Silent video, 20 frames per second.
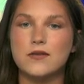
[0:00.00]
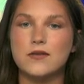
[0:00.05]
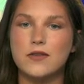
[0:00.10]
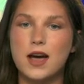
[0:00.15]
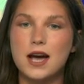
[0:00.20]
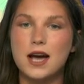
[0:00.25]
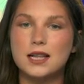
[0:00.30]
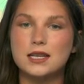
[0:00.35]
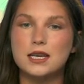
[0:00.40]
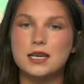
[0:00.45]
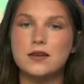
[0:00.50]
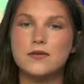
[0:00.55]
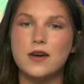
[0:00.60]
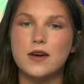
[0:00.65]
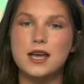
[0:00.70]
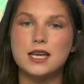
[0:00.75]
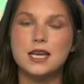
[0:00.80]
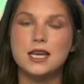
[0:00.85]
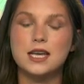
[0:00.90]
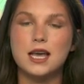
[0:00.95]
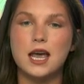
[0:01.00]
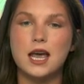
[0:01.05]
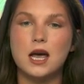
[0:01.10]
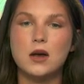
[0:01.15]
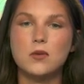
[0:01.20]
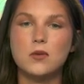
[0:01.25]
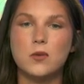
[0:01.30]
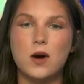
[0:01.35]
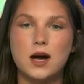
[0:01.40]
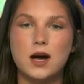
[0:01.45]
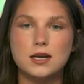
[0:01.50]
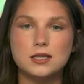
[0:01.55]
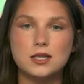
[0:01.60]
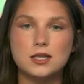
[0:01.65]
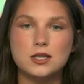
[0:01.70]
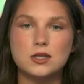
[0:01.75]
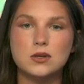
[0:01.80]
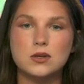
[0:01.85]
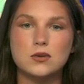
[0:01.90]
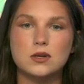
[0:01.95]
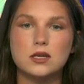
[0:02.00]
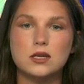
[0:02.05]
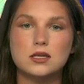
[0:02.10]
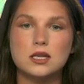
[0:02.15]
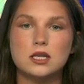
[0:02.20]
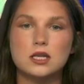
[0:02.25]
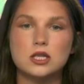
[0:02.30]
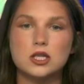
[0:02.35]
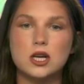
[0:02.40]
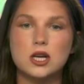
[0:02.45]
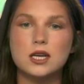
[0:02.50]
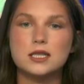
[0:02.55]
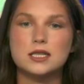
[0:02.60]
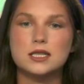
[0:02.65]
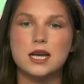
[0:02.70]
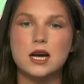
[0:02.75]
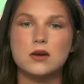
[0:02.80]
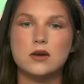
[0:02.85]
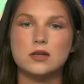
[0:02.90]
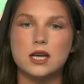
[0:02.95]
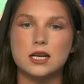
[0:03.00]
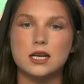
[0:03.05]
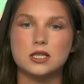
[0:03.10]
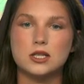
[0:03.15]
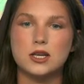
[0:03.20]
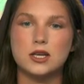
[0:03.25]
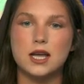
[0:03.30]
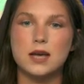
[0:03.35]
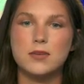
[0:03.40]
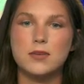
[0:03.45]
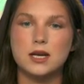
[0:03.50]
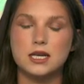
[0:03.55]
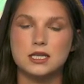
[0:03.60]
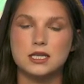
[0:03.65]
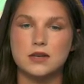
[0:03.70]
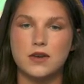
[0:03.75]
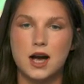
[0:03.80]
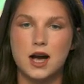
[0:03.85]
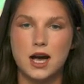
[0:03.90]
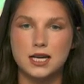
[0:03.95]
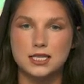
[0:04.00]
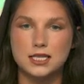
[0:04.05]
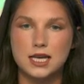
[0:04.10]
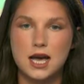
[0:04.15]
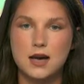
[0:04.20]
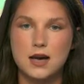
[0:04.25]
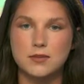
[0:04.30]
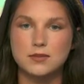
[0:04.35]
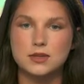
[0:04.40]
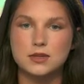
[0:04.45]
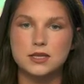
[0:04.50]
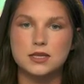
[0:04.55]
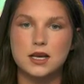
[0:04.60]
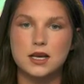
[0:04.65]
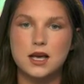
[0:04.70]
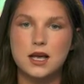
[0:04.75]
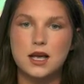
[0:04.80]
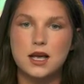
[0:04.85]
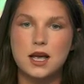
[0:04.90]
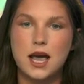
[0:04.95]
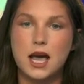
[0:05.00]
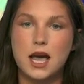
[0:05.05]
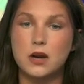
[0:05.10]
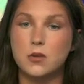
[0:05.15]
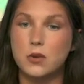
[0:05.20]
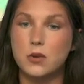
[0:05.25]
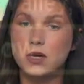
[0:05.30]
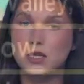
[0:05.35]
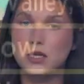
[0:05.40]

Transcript: Valley, Viking, and Wilder schools shut down yesterday because of high temps, and will